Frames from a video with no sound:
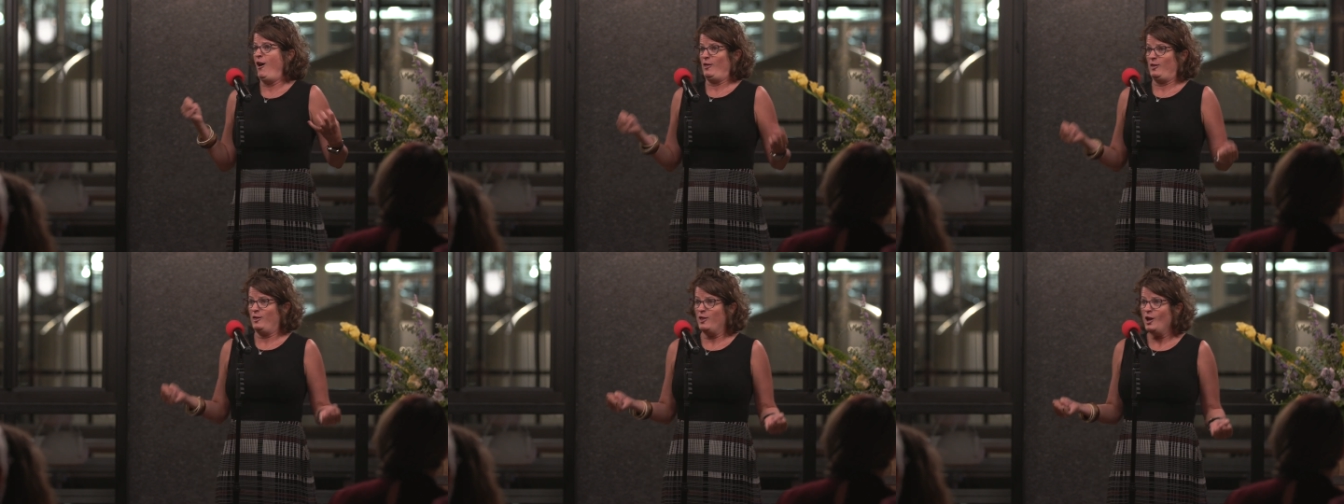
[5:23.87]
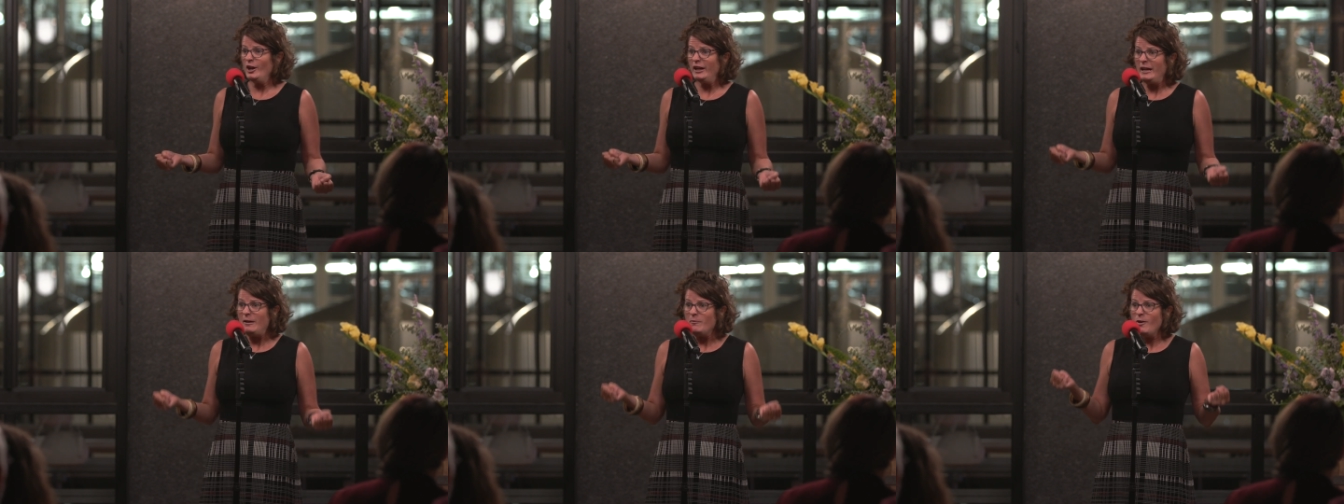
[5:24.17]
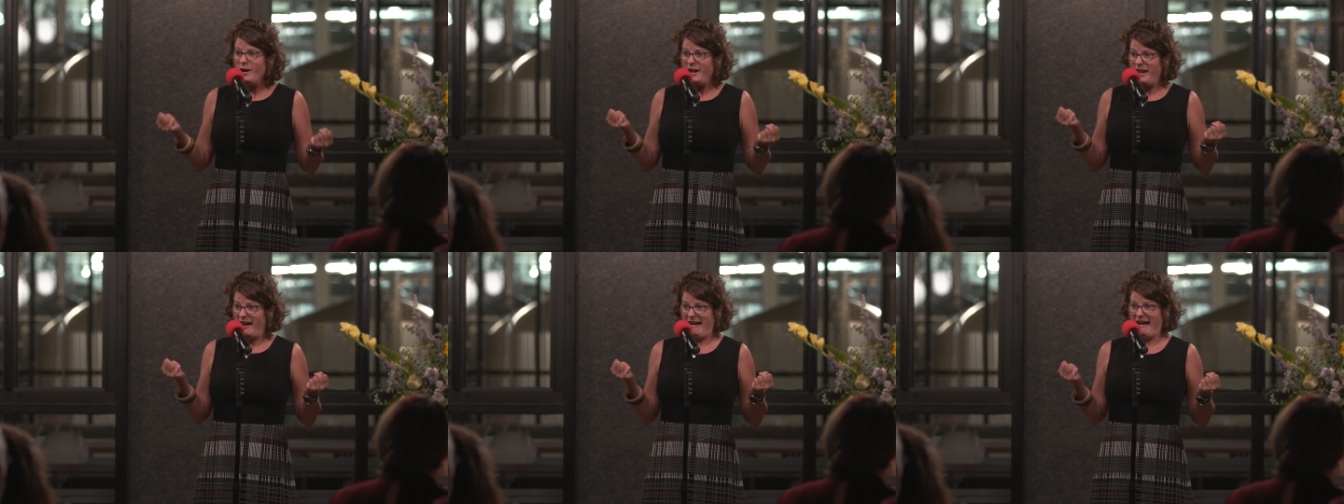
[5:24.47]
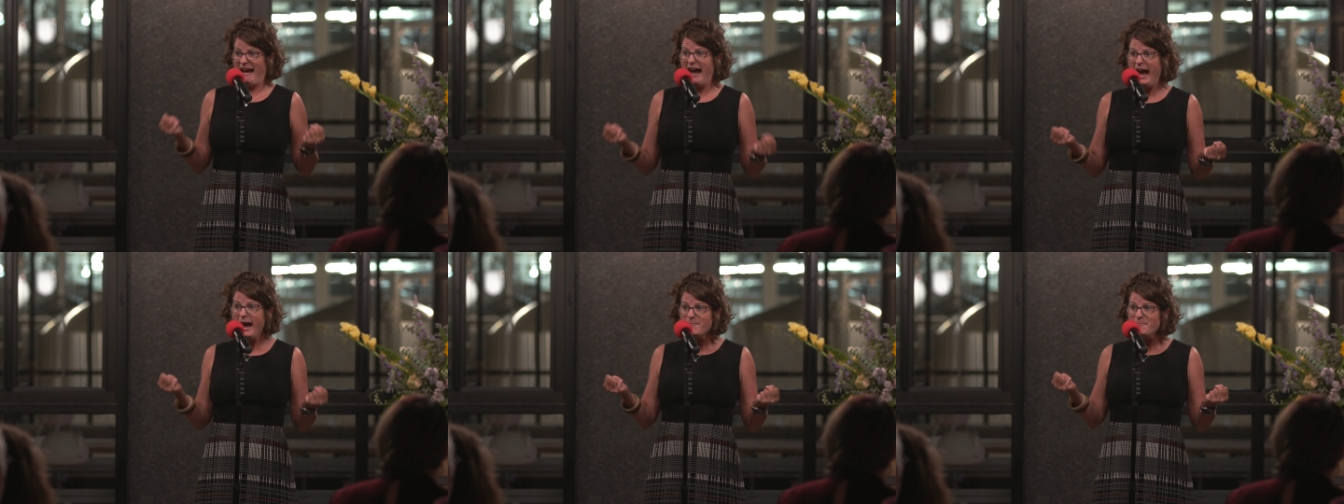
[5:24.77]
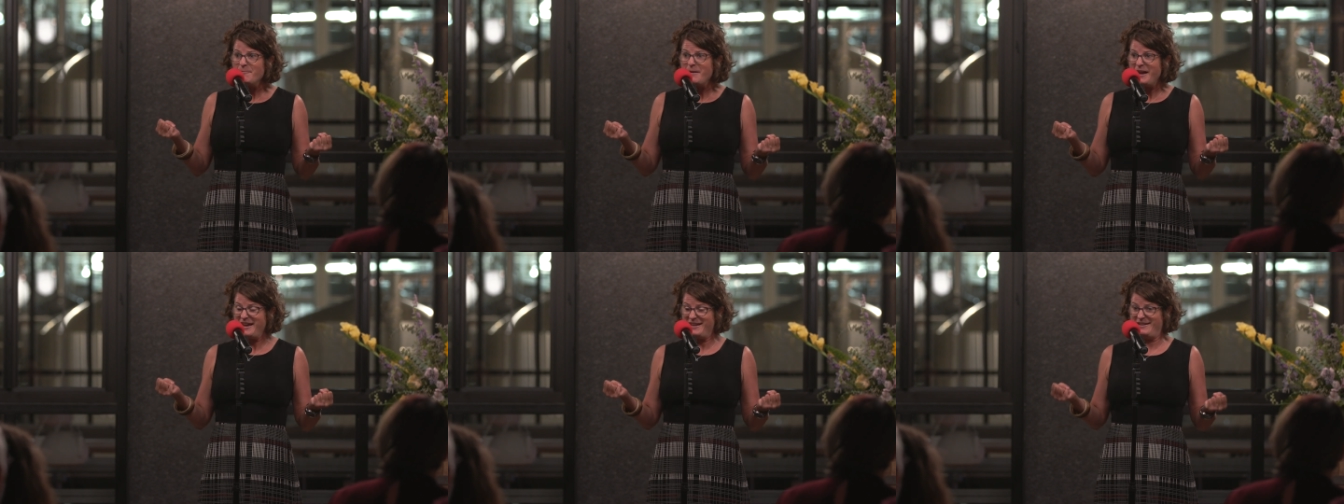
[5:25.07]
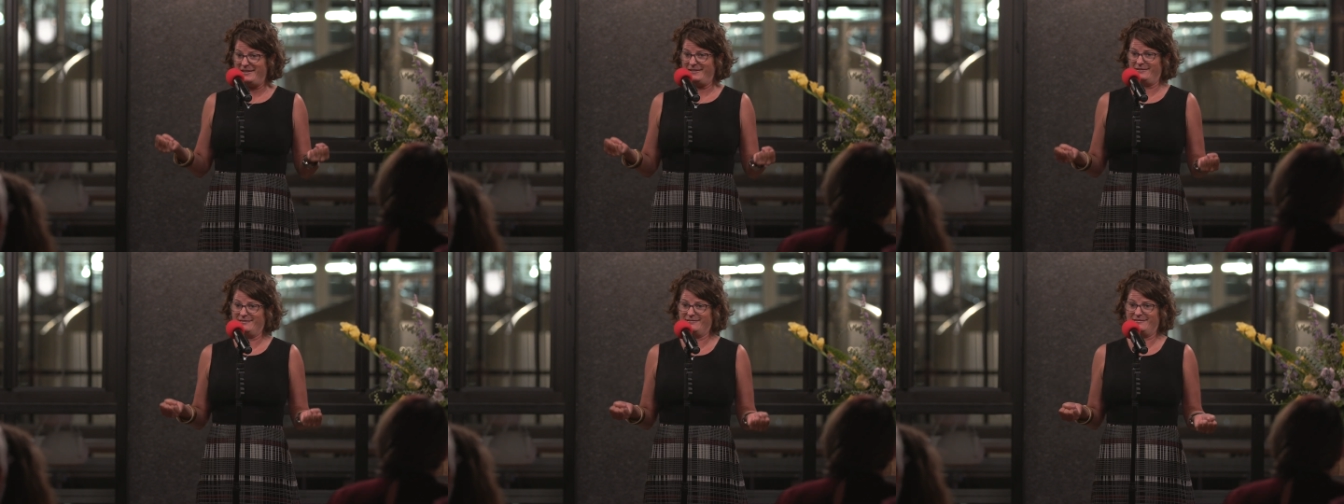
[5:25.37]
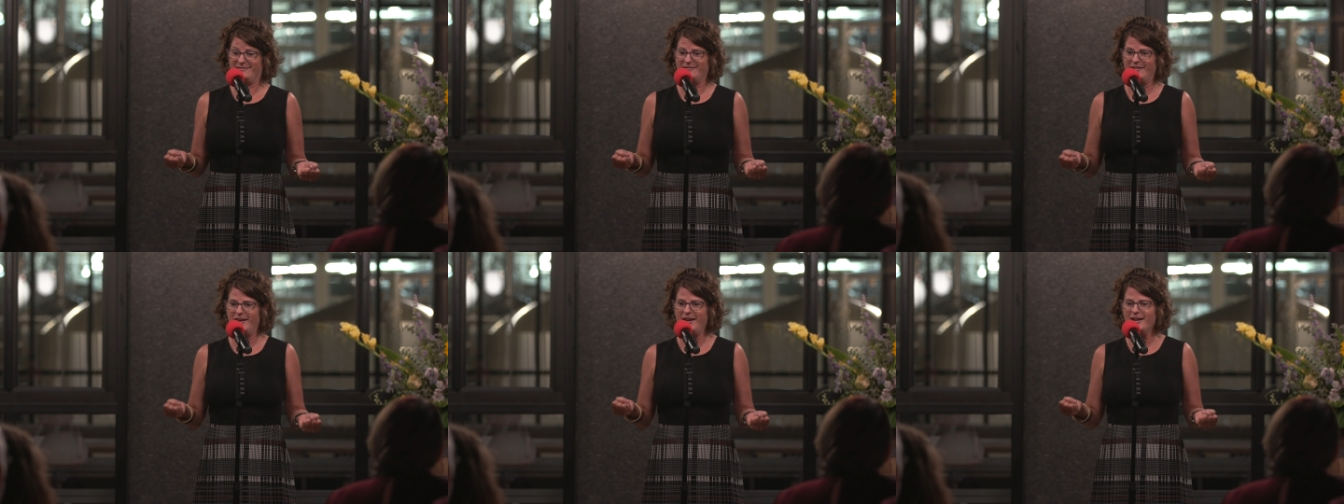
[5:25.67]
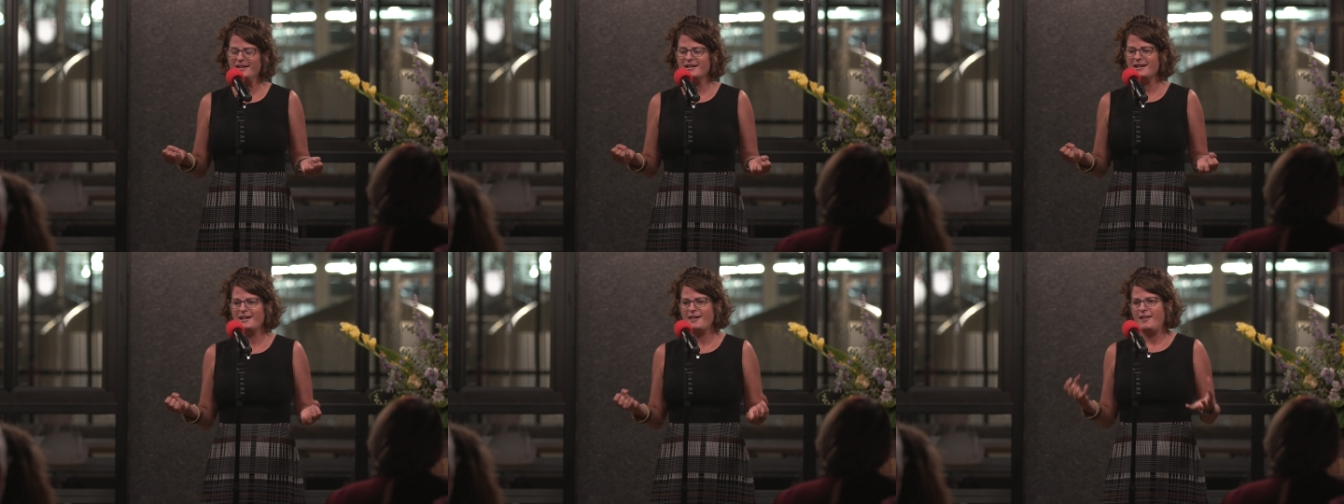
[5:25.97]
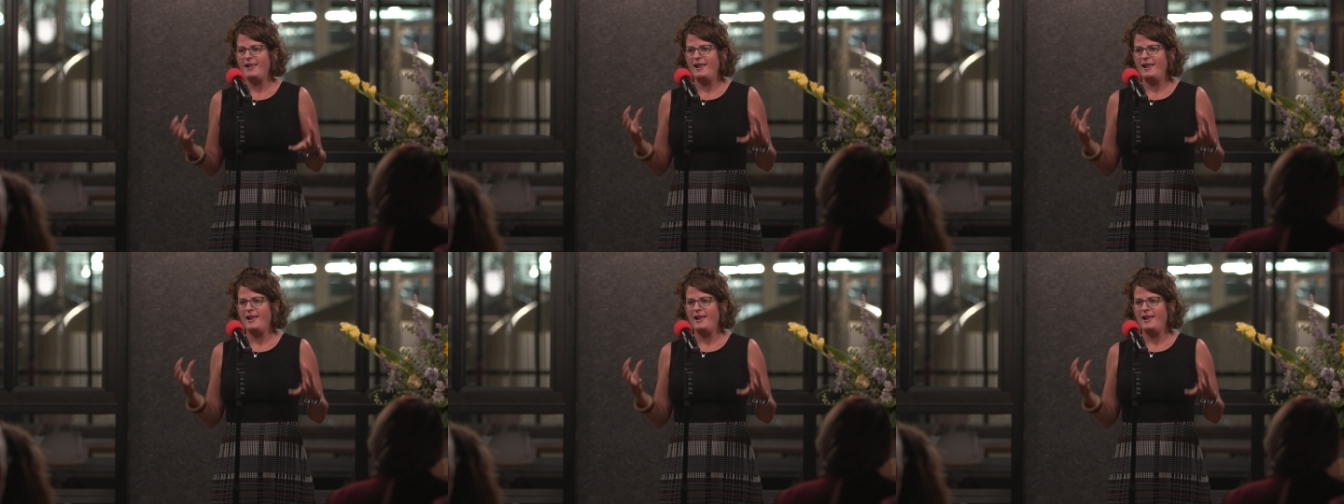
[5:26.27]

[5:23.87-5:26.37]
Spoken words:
"Look at what happened," right?